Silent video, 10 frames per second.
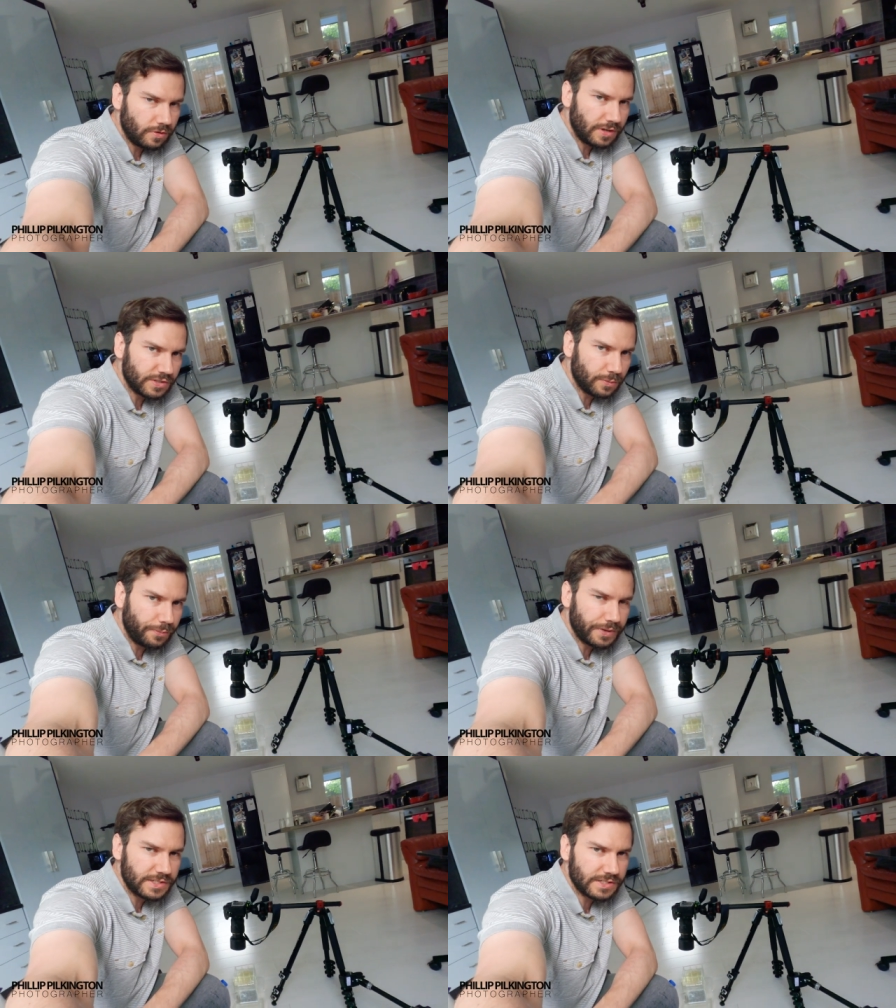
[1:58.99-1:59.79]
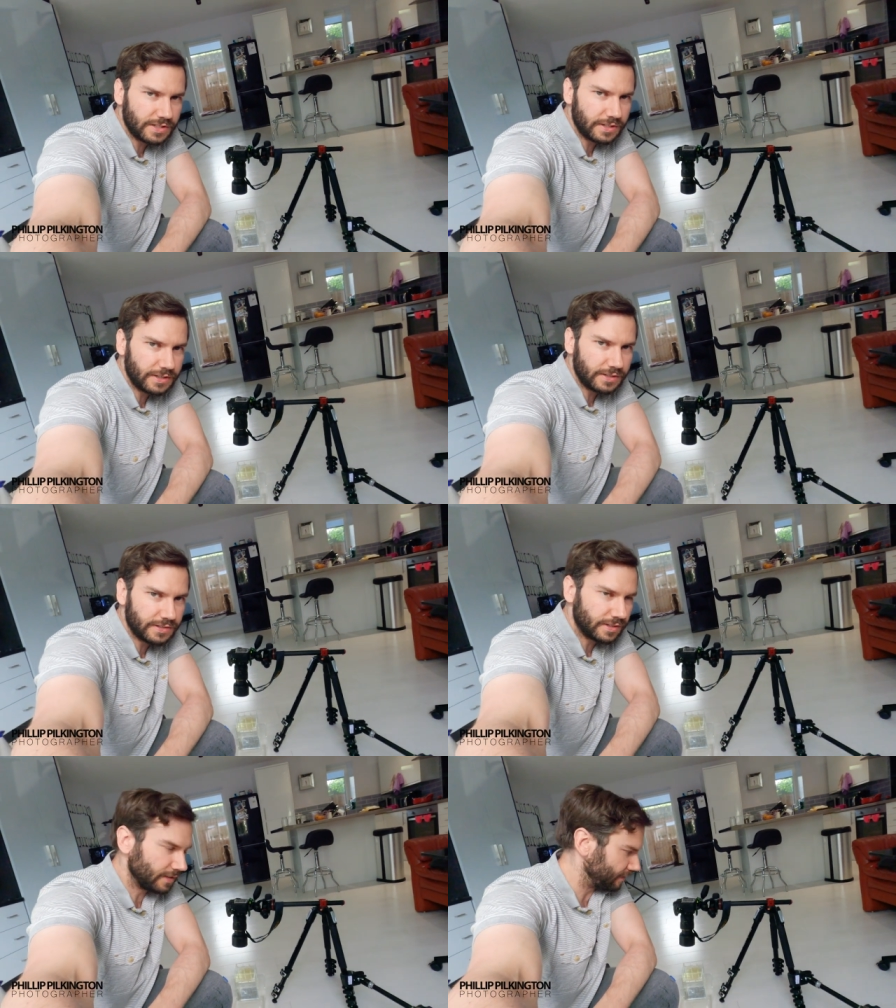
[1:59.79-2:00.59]
so what we can see is
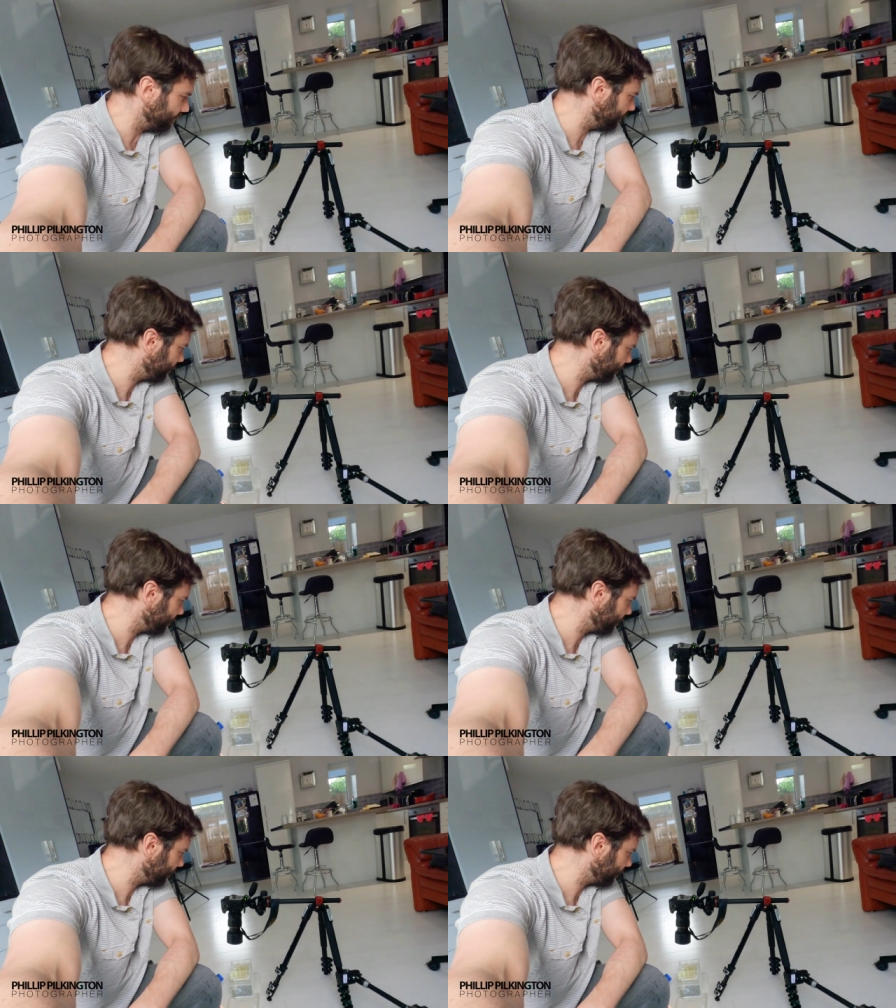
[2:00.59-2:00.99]
um,